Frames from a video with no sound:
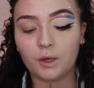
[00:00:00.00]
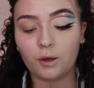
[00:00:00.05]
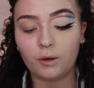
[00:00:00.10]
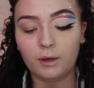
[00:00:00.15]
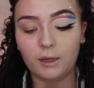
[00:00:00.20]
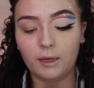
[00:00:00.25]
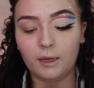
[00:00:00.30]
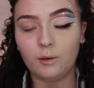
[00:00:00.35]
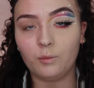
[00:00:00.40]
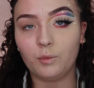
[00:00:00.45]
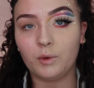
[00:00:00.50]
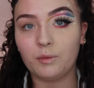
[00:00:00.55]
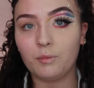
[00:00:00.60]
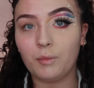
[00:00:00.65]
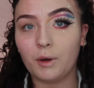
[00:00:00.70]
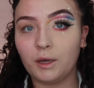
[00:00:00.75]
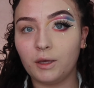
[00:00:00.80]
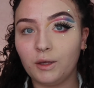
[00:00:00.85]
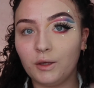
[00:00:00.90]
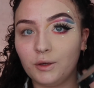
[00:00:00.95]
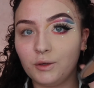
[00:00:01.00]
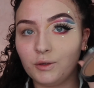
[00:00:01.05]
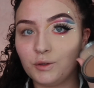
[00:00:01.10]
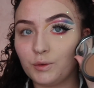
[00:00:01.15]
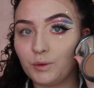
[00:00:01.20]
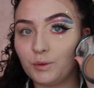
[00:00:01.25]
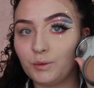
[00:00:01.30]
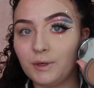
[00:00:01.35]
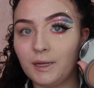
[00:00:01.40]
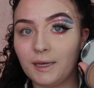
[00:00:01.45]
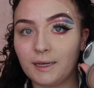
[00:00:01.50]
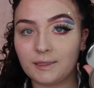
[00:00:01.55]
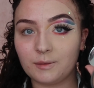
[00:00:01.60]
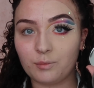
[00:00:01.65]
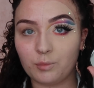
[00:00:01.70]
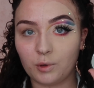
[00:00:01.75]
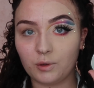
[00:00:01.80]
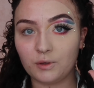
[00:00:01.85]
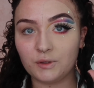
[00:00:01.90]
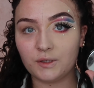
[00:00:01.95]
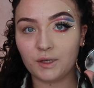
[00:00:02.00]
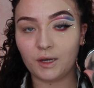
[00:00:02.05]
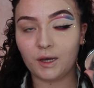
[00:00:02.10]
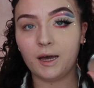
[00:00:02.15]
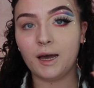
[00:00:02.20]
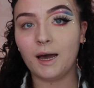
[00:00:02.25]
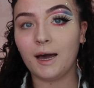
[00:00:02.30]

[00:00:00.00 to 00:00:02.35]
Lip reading: going in with my usual NYX bronzer,